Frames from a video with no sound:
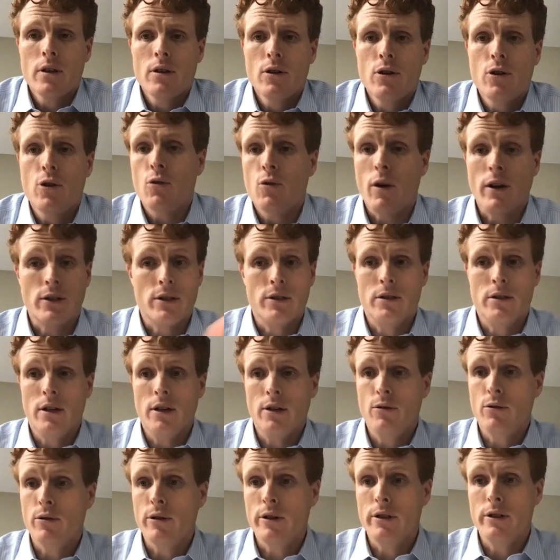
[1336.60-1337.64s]
questions and
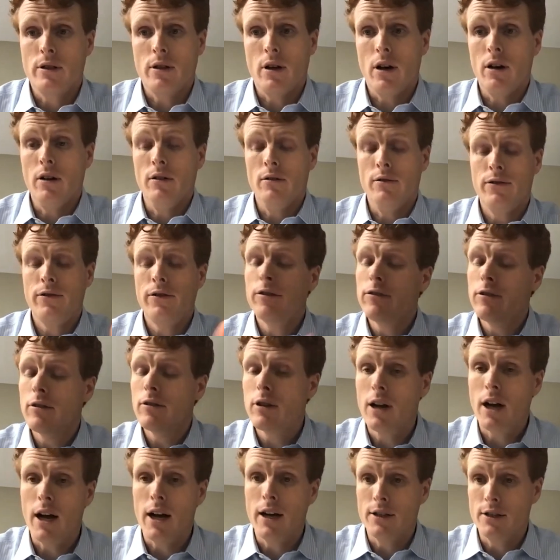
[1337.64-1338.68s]
inquiries of
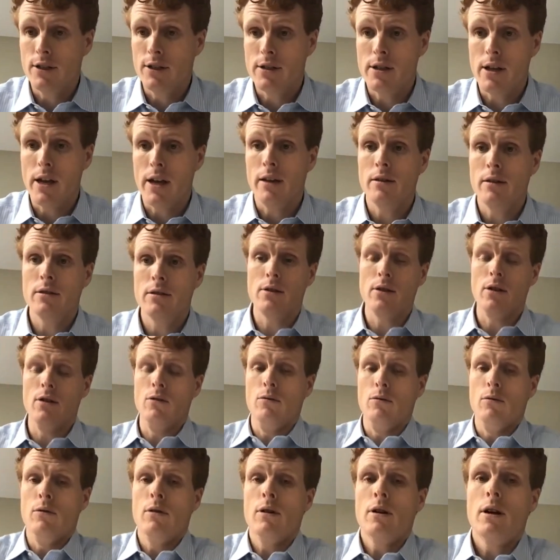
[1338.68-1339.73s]
just that.
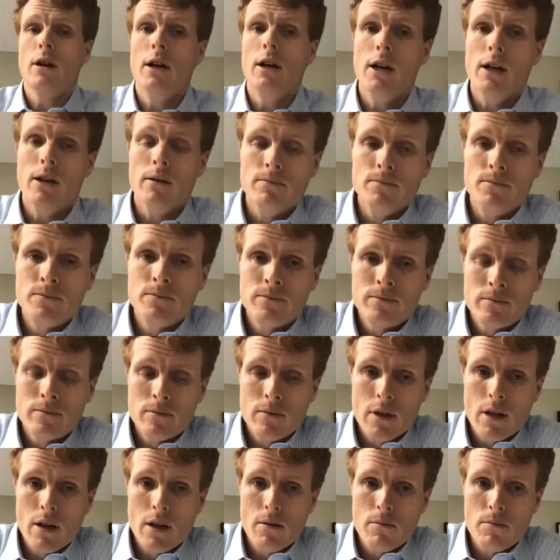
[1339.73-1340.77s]
So
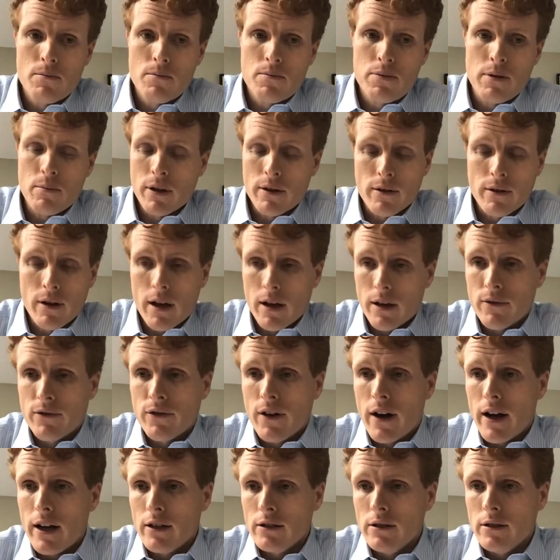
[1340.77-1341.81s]
people that had
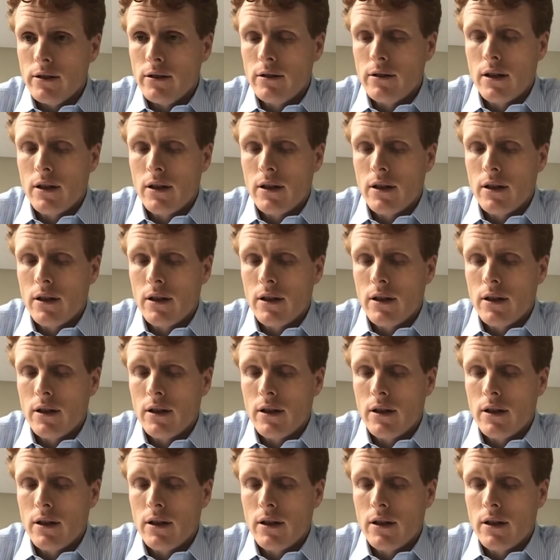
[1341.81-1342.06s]
filed